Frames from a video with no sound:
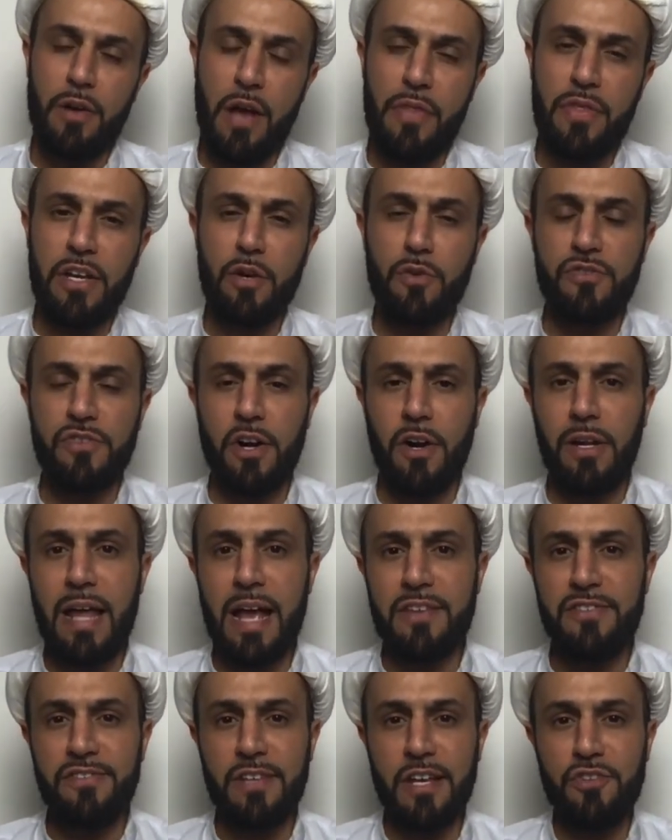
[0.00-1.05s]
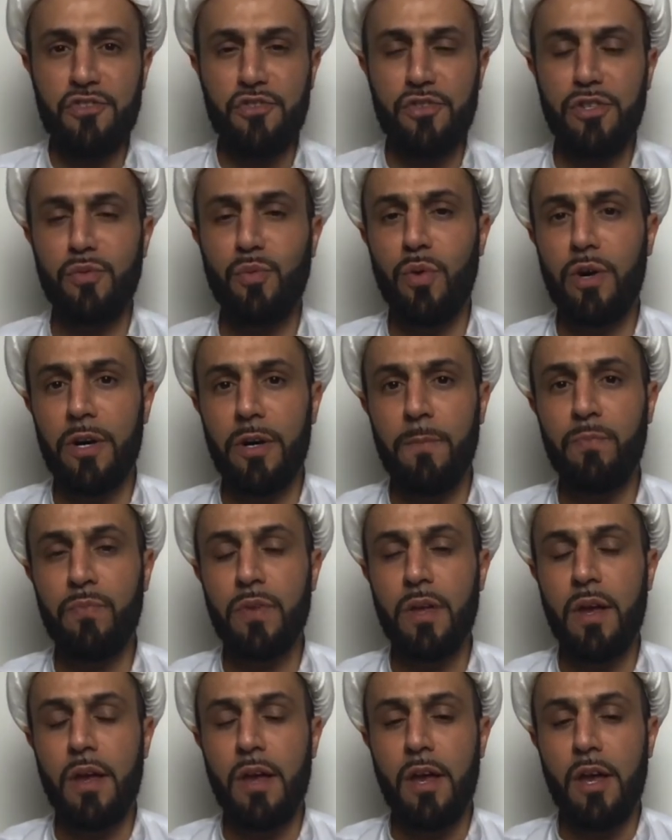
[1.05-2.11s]
think it was in our last session, where
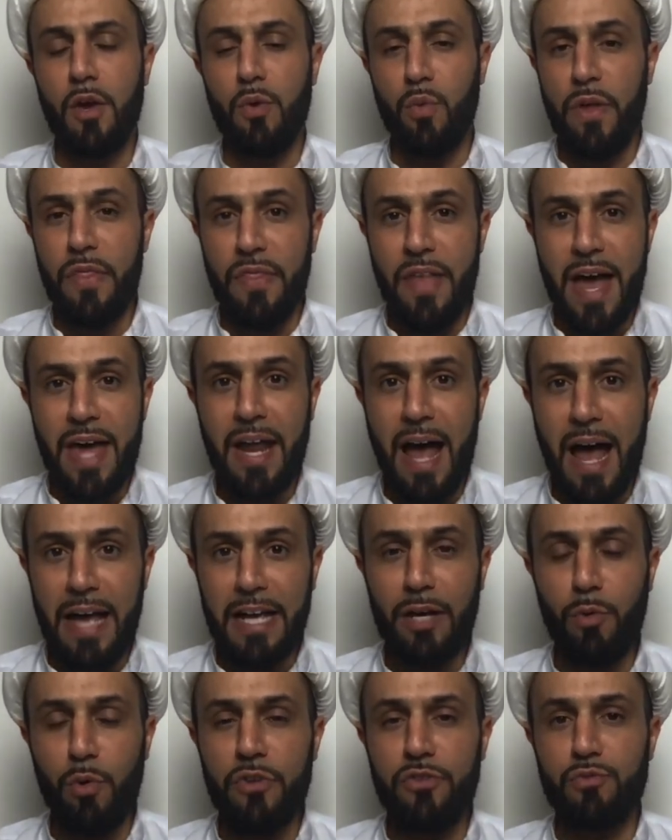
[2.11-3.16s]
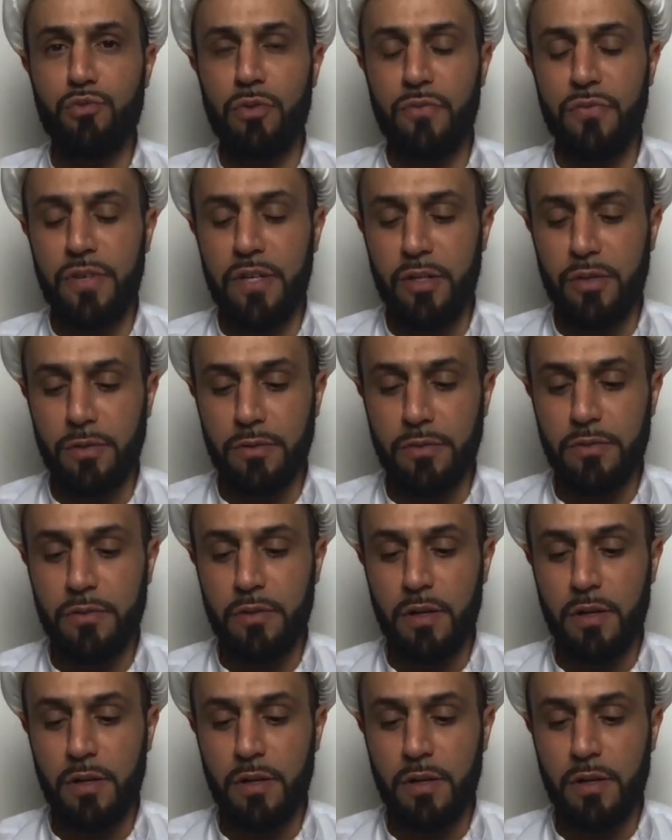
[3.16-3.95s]
when that ayah was revealed,